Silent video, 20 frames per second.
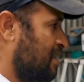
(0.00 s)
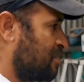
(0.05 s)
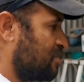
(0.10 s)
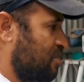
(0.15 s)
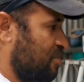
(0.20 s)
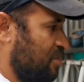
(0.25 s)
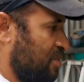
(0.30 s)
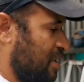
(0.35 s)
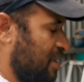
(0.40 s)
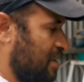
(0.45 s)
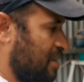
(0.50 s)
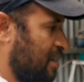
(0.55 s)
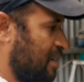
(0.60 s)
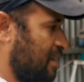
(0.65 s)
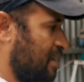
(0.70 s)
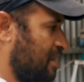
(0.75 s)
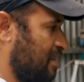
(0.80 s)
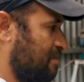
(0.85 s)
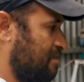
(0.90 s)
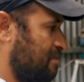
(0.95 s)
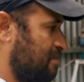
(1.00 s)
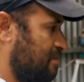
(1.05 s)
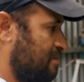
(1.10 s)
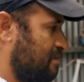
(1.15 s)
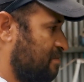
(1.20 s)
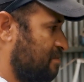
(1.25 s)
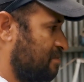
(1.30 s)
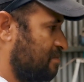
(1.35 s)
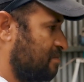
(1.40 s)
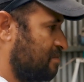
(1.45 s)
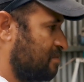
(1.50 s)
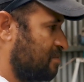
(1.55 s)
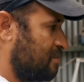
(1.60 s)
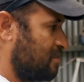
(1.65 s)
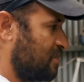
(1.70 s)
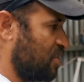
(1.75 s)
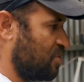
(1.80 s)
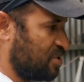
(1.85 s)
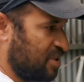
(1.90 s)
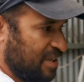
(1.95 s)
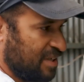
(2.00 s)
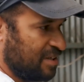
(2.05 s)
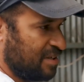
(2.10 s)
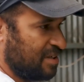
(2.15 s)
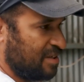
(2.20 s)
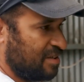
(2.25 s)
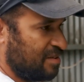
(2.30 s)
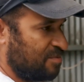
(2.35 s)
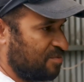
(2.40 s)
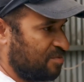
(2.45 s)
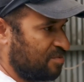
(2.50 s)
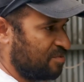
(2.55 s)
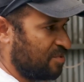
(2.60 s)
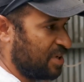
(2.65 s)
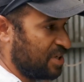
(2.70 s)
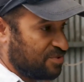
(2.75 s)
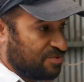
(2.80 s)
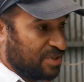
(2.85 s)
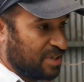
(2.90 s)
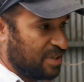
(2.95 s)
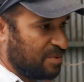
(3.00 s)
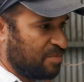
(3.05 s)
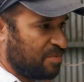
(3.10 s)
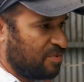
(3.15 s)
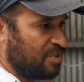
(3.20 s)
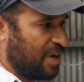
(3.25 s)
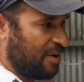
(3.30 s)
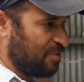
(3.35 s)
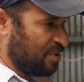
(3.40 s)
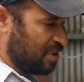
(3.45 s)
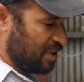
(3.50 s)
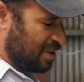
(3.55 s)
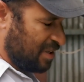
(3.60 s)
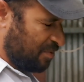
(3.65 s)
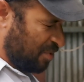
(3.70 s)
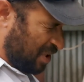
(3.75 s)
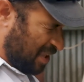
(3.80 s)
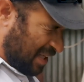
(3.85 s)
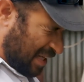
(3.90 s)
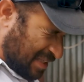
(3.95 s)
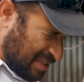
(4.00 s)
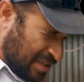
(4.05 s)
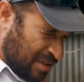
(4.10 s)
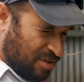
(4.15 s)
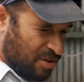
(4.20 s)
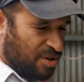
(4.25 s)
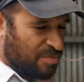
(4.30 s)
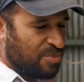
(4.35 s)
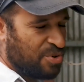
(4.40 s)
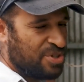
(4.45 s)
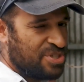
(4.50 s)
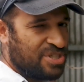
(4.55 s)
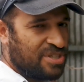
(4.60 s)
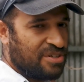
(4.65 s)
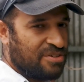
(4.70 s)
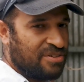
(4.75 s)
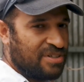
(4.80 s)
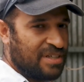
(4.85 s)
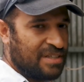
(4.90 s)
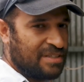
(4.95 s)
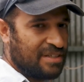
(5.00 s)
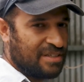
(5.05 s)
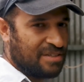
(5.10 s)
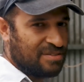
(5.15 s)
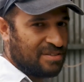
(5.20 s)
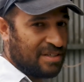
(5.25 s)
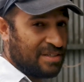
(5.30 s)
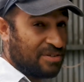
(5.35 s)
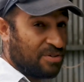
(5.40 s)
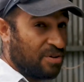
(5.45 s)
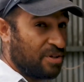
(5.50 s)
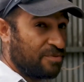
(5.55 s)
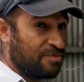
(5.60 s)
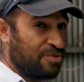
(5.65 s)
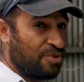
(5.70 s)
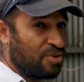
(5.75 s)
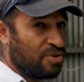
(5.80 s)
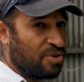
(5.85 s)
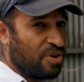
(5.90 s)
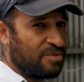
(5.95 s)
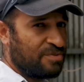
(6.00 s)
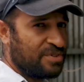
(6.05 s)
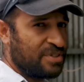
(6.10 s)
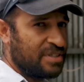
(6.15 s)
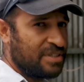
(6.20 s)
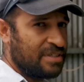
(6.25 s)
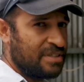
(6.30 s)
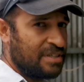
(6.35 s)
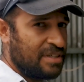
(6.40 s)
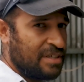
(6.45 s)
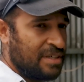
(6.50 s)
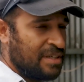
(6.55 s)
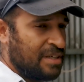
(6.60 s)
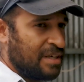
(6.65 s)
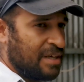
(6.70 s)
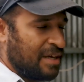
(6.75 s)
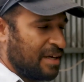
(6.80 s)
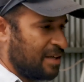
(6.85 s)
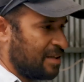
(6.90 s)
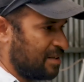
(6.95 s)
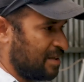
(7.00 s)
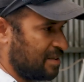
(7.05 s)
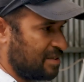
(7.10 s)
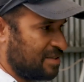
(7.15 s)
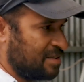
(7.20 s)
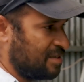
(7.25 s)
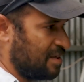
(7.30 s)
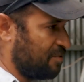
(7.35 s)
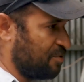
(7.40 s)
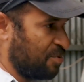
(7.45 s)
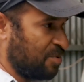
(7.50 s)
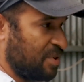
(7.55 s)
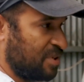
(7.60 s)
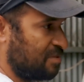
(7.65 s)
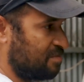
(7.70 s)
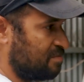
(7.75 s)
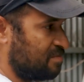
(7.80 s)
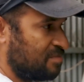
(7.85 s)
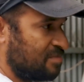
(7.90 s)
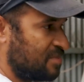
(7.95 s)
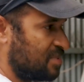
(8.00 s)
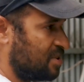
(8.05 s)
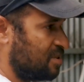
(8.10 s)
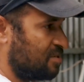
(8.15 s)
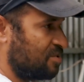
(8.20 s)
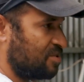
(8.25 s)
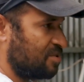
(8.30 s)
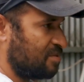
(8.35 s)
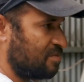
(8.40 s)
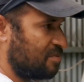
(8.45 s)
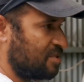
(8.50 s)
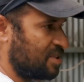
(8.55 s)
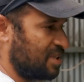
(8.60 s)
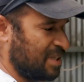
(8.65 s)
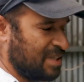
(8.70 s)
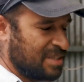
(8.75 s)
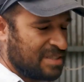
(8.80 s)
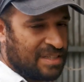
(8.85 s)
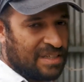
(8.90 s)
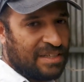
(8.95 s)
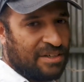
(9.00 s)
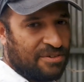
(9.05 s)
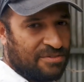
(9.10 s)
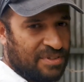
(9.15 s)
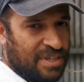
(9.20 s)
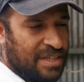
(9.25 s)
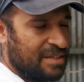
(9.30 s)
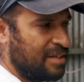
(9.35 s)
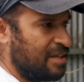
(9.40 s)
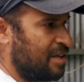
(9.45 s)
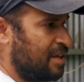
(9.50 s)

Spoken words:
So yeah, usually when it's really when it has a lot of moisture in it, they call it fall coffee, and that's everyone steers clear of that.